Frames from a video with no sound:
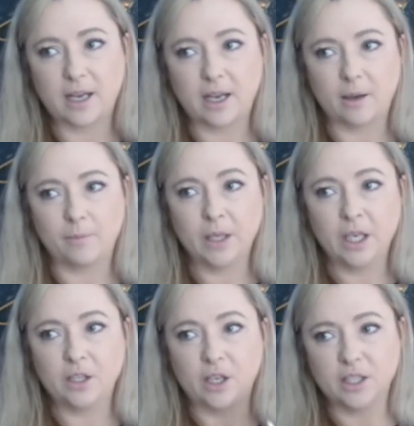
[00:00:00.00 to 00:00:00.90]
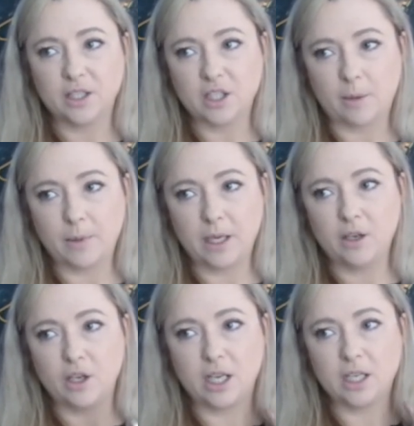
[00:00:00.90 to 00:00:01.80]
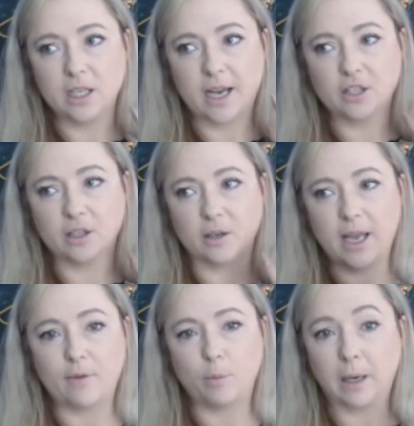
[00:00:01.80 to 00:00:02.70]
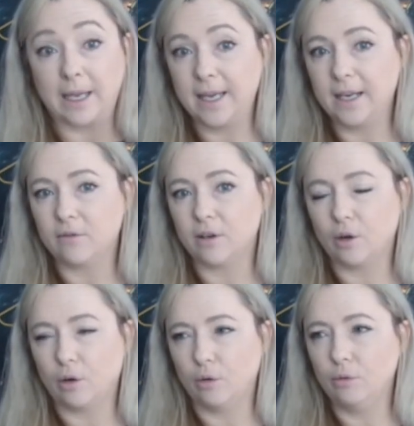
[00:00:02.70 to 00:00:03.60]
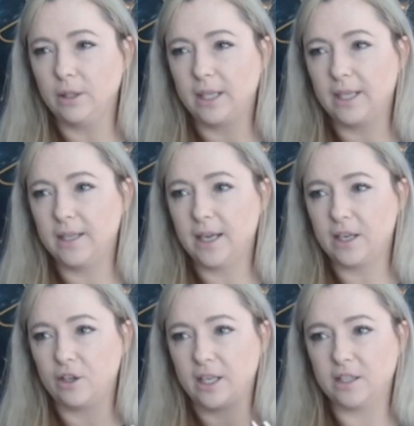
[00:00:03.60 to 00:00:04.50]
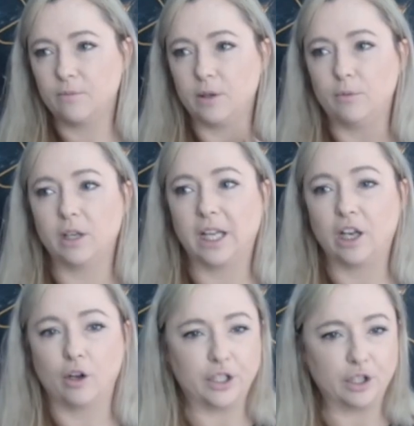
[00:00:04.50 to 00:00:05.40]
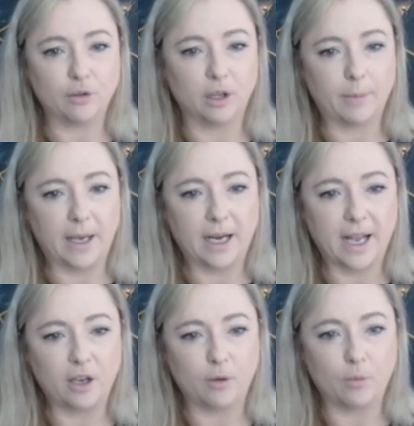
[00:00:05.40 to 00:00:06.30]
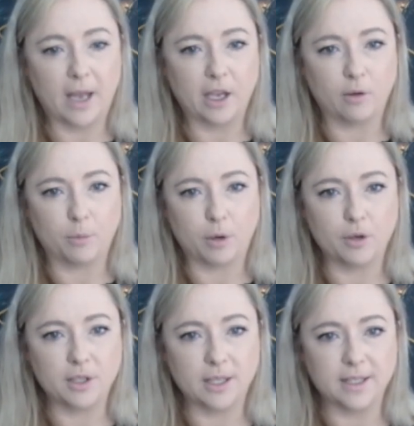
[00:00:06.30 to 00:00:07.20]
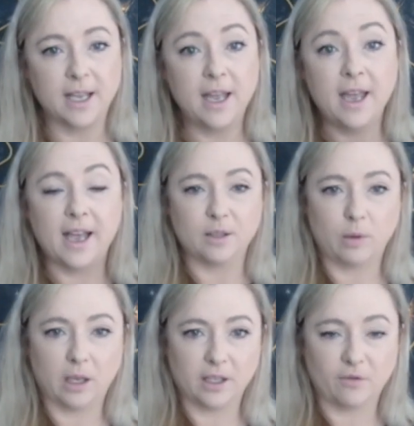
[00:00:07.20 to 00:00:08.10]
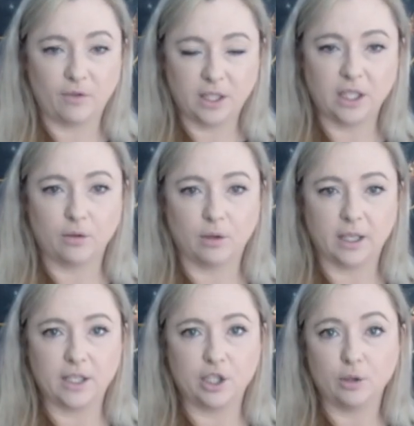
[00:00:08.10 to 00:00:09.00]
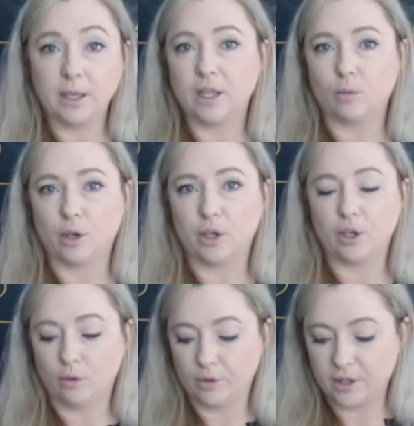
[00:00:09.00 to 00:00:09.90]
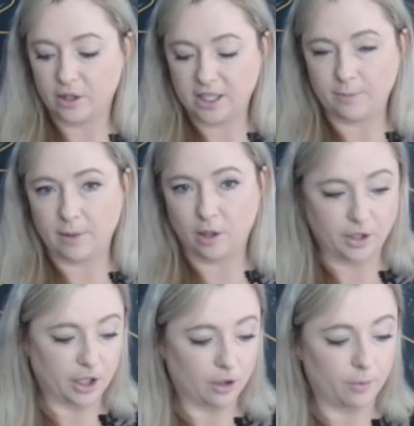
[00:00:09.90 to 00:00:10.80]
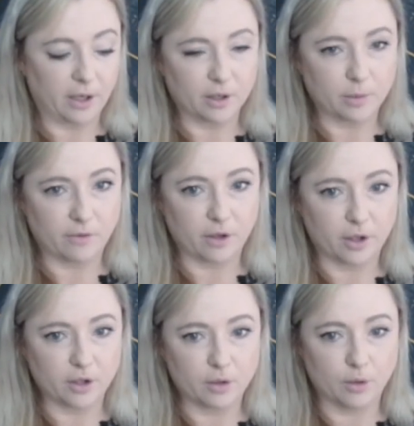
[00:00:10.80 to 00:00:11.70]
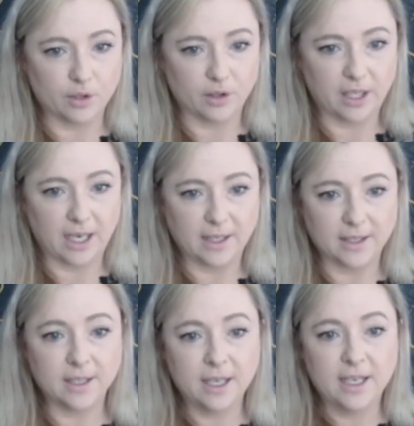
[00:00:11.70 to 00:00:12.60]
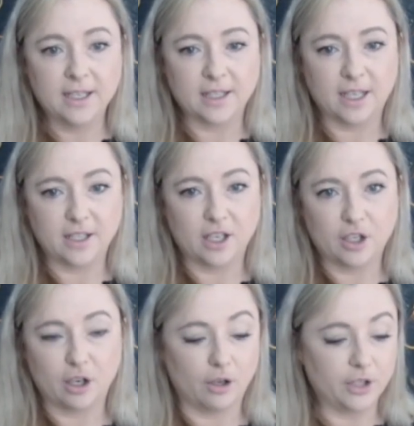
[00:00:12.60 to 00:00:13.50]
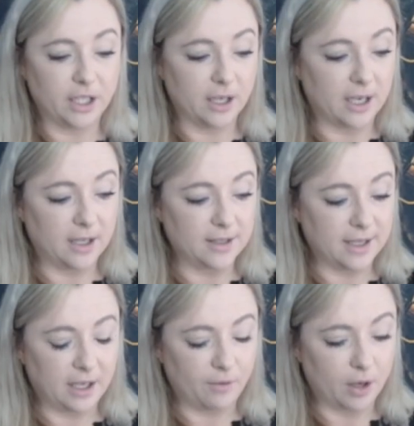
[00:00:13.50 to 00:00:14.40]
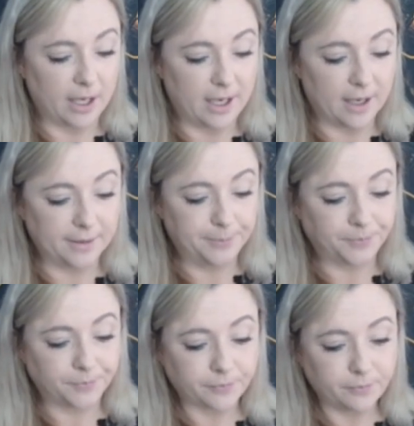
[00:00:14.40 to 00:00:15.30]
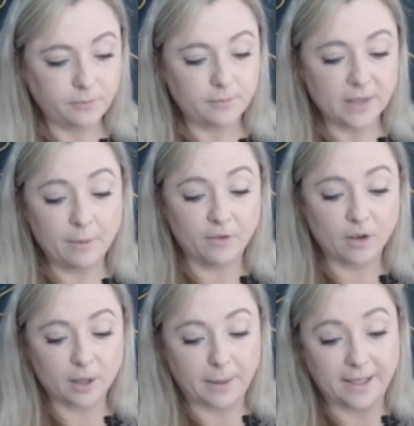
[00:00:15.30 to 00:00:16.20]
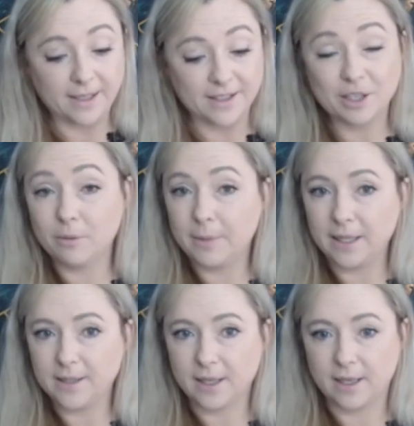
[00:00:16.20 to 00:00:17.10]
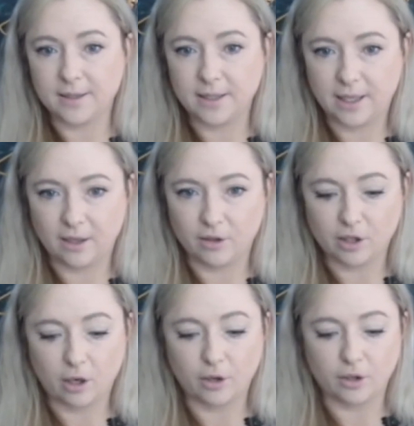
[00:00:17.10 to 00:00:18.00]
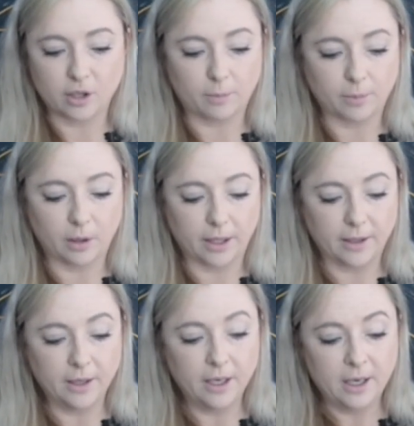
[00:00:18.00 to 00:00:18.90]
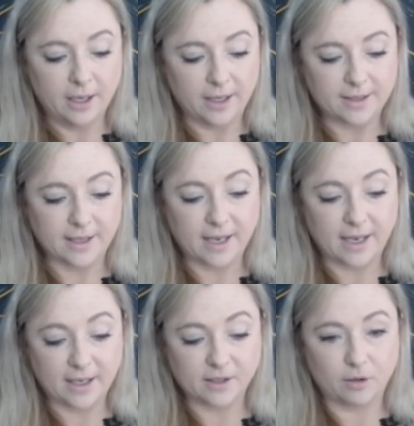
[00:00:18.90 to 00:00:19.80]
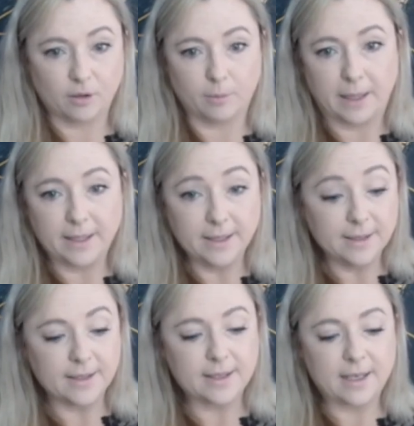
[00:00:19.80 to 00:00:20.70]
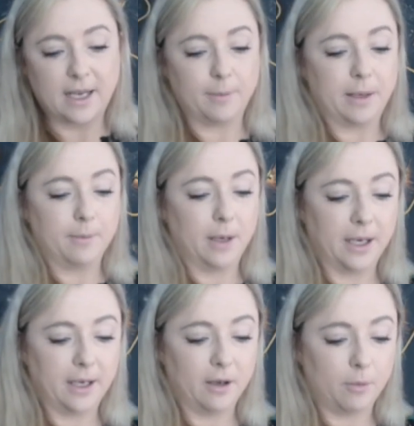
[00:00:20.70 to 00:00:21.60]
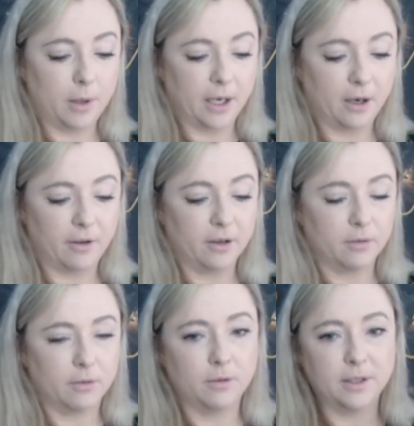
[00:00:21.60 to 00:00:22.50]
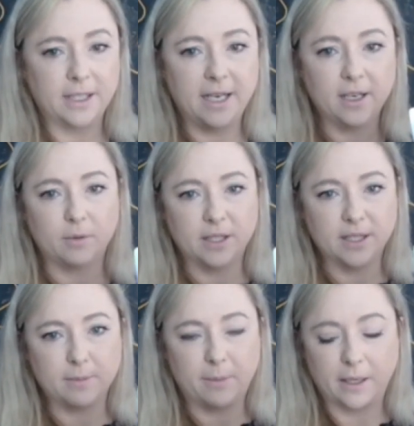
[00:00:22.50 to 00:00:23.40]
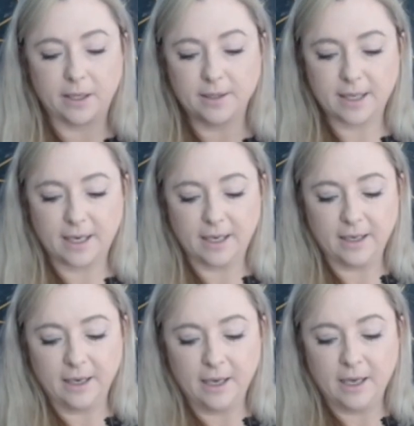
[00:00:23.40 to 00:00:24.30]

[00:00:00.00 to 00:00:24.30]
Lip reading: Don't just jump in, you need to actually have a plan or a goal here, and you need to be really logical about how you approach this, as well as physical in doing the work. You also need to be logical because we've got the swords on the end. So these are your two logic cards sitting right here. Now we've got abundance, two abundance cards sitting on your top line. It's the card, it's called abundance in my oracle deck, which is my abundance card.